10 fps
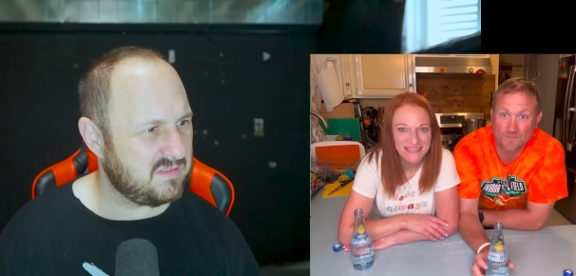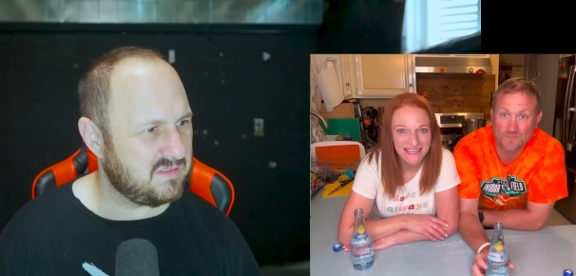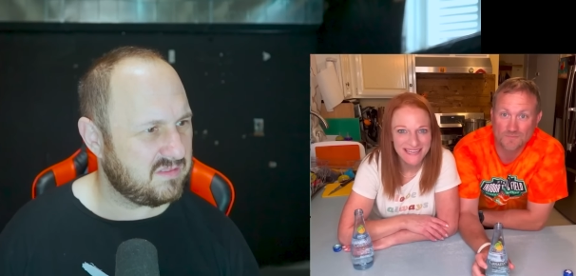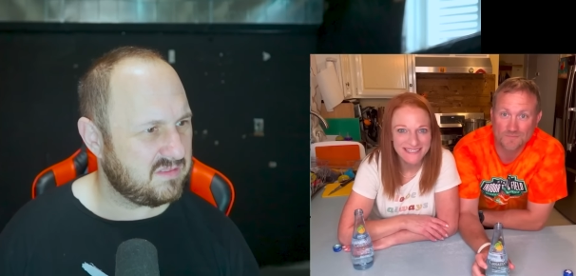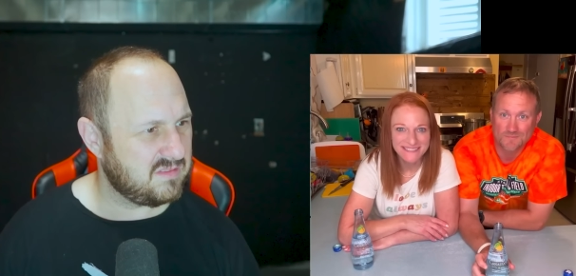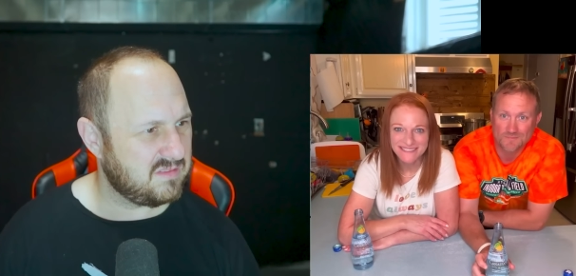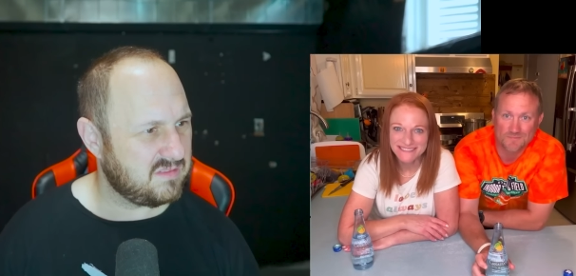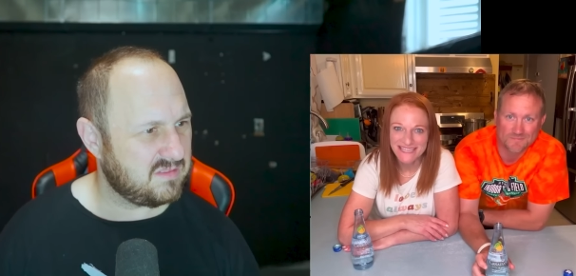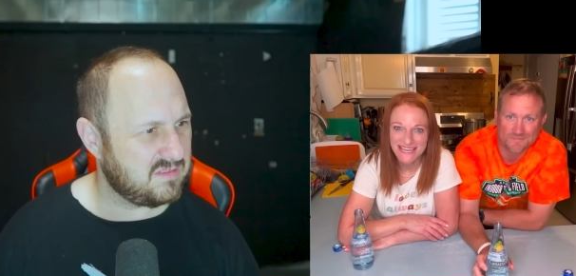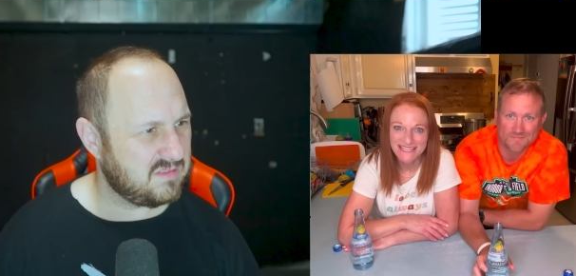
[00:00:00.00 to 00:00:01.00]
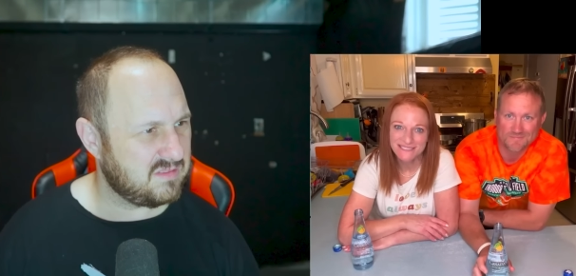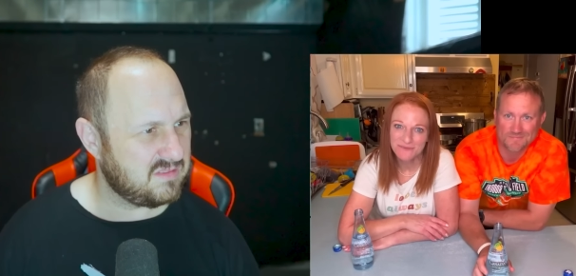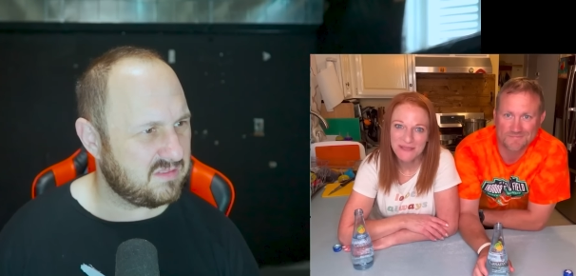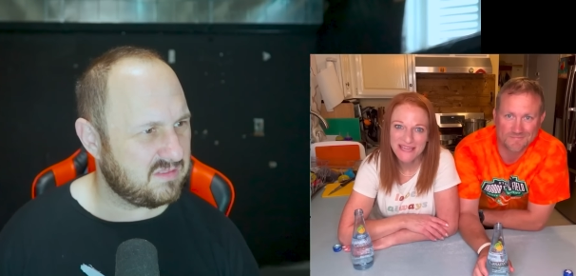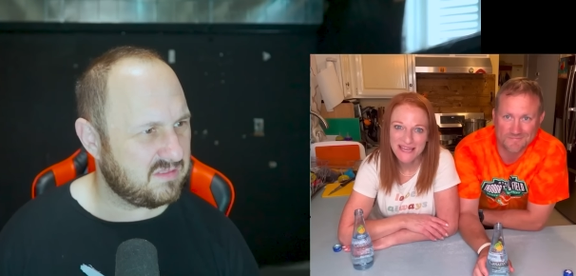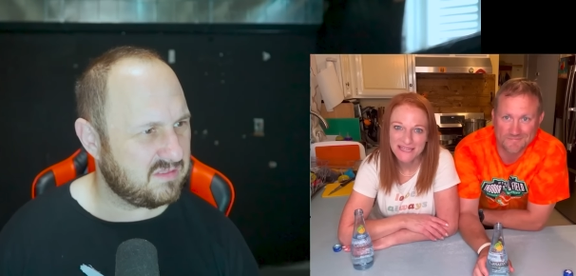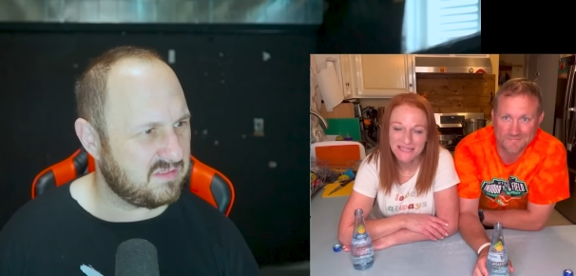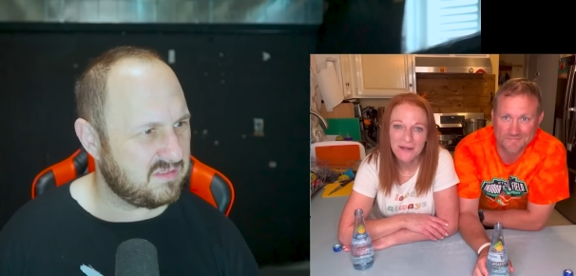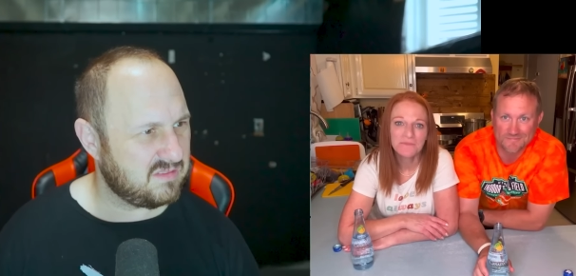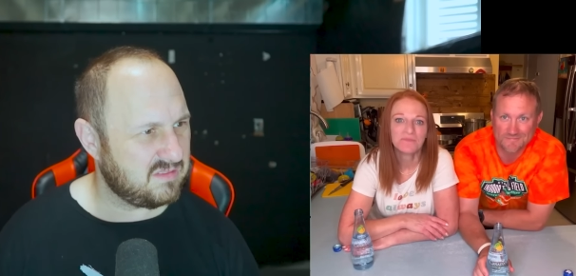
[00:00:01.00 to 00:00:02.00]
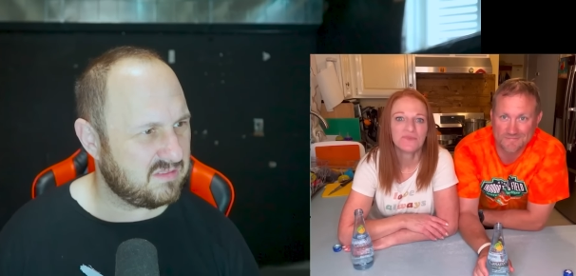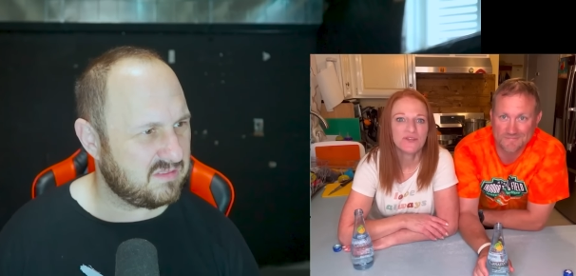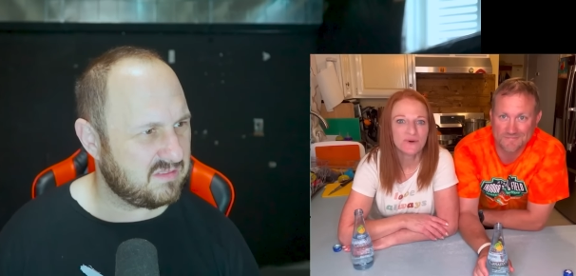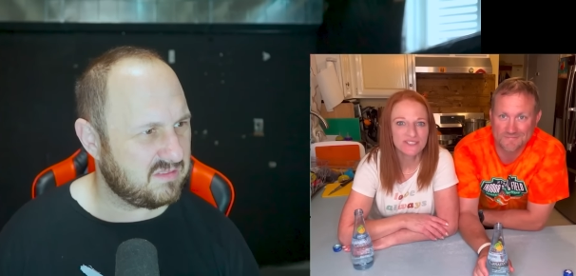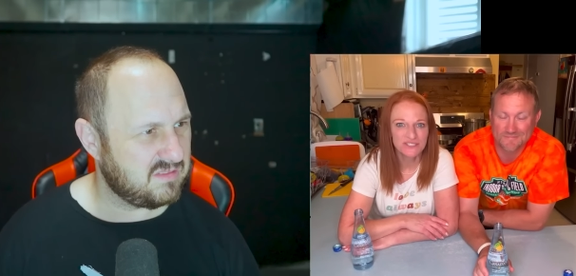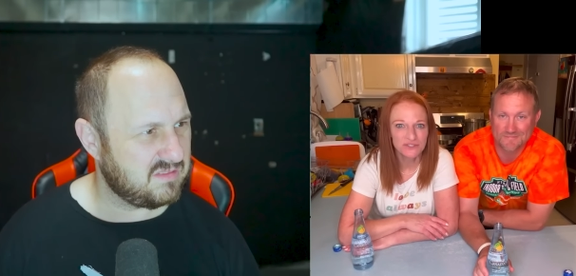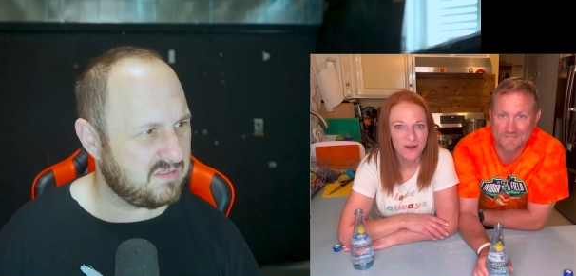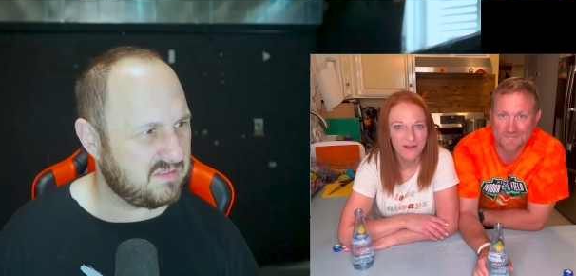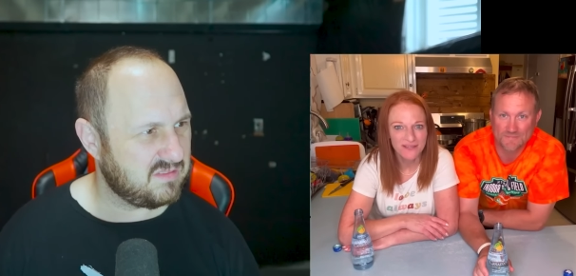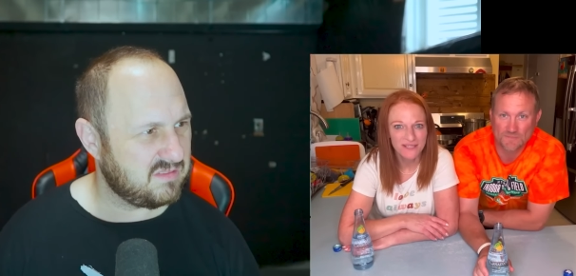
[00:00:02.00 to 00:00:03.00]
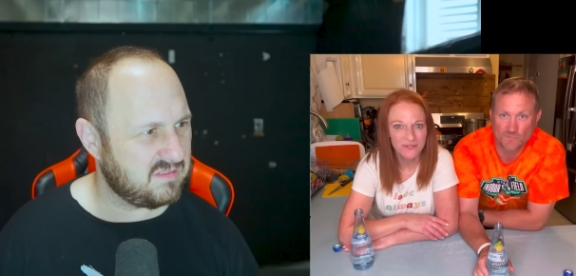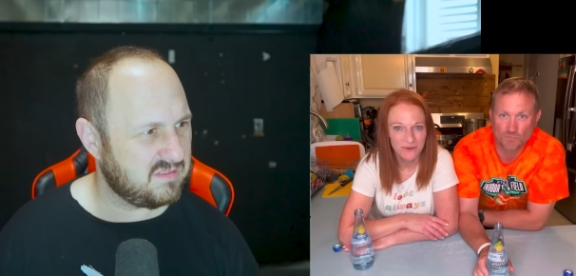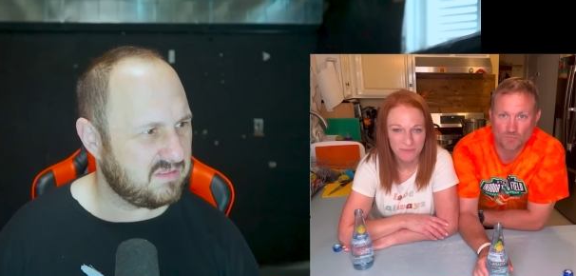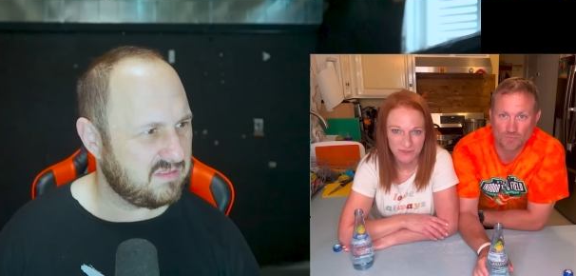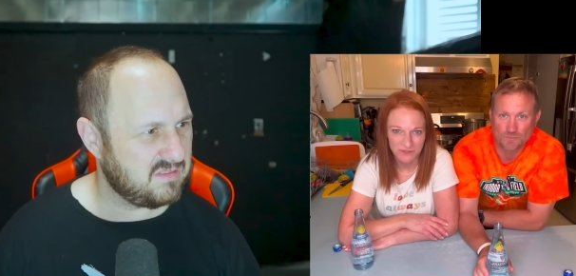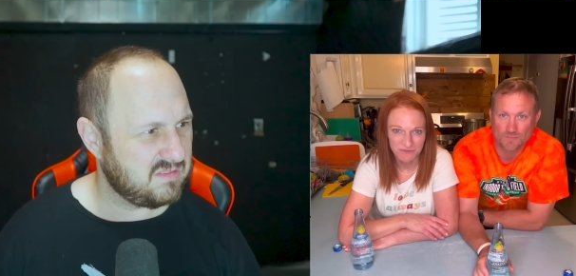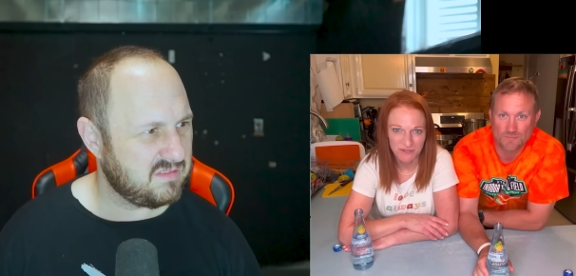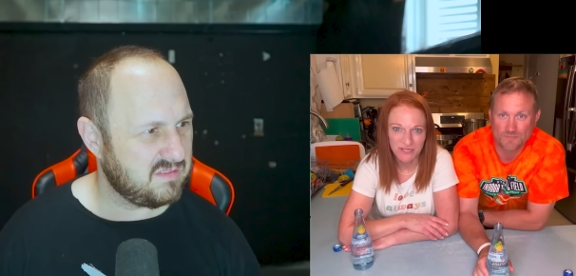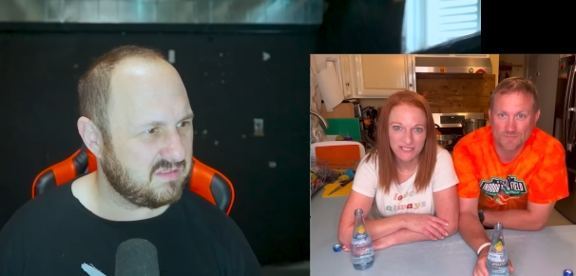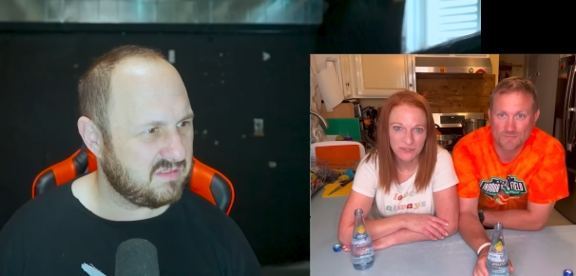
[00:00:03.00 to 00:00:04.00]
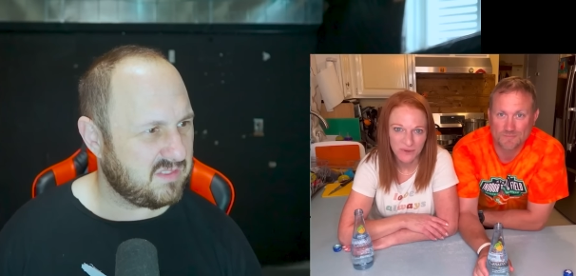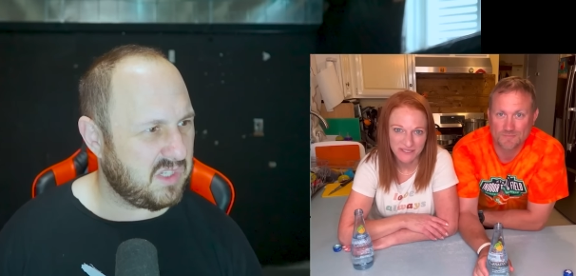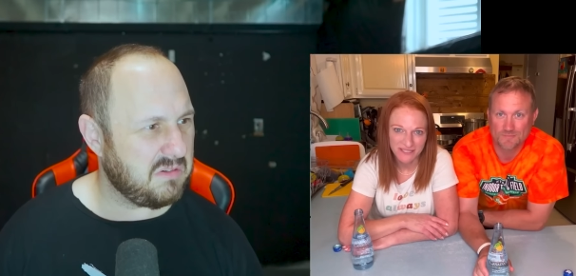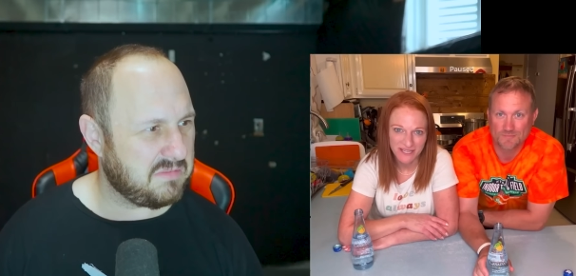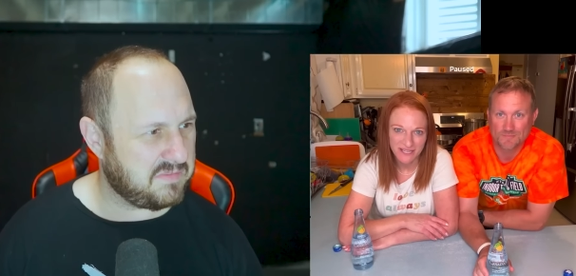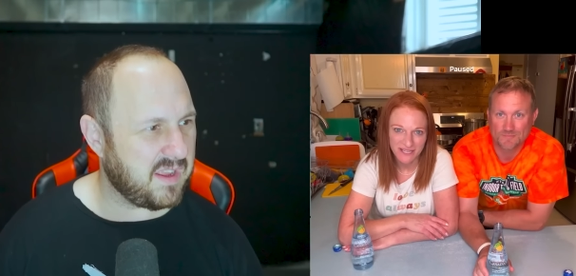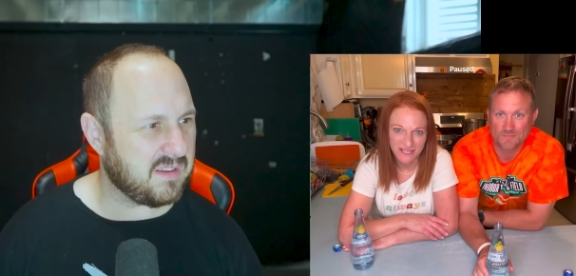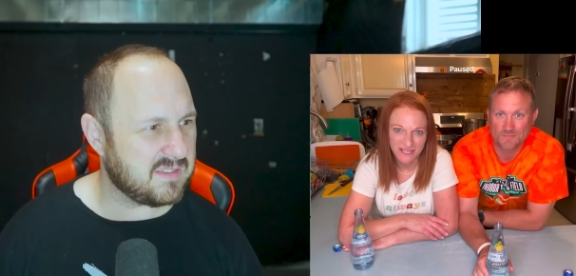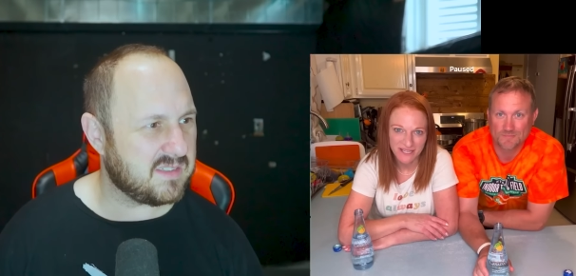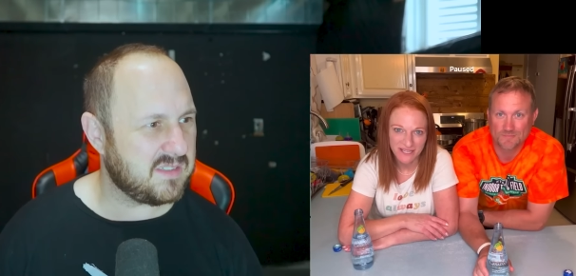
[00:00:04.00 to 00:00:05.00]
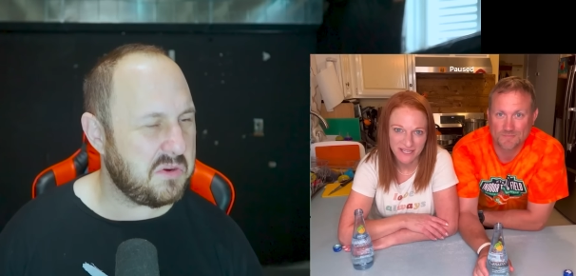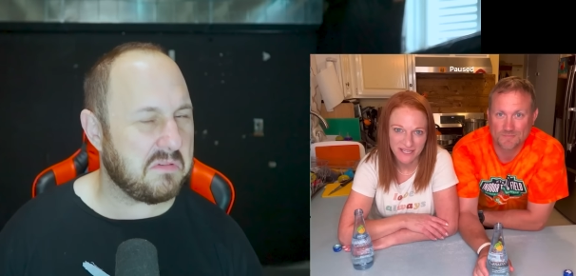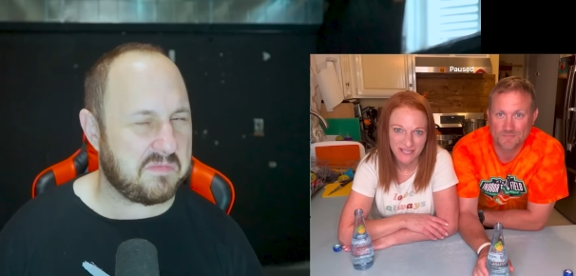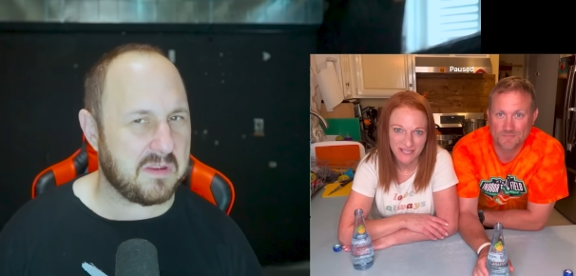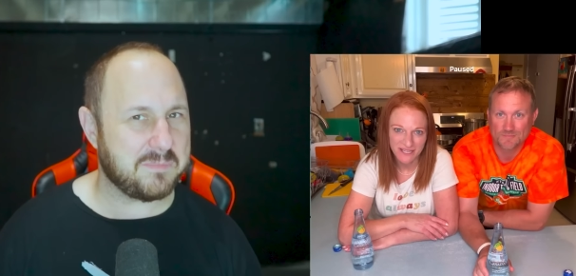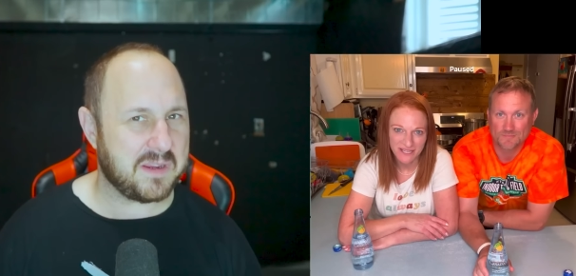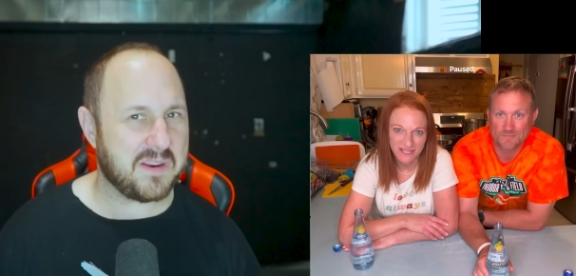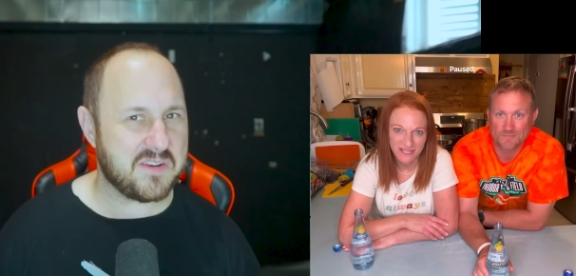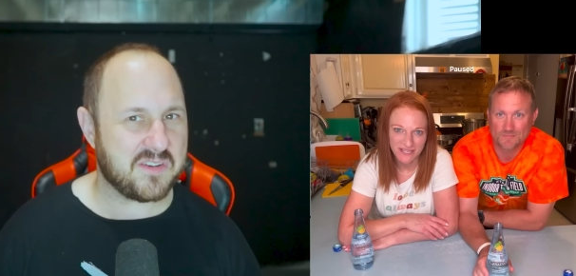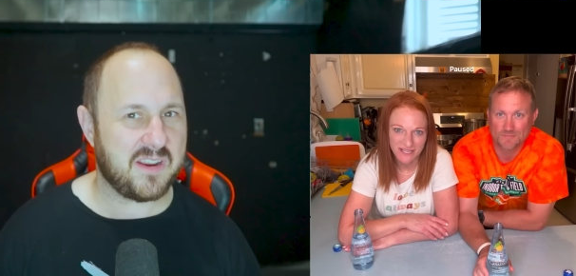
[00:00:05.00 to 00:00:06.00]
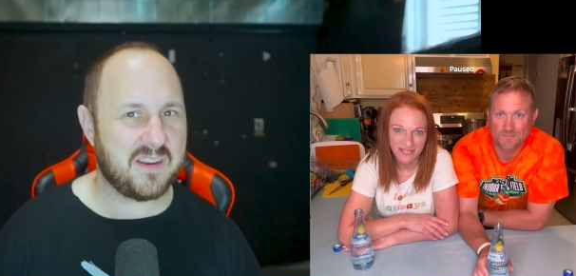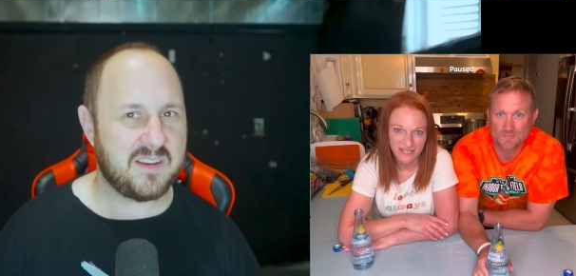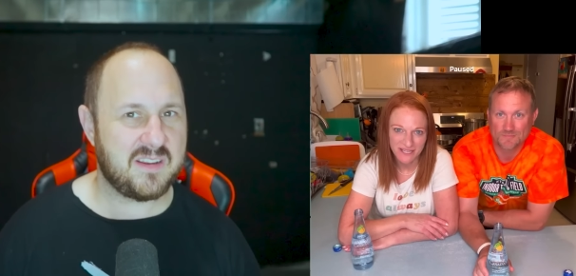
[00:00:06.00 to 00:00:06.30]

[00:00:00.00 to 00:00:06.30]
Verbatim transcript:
Speaker 1: Canada Day this weekend. You are strong. You are beautiful. You
Speaker 2: are. You have failed. You have failed my country.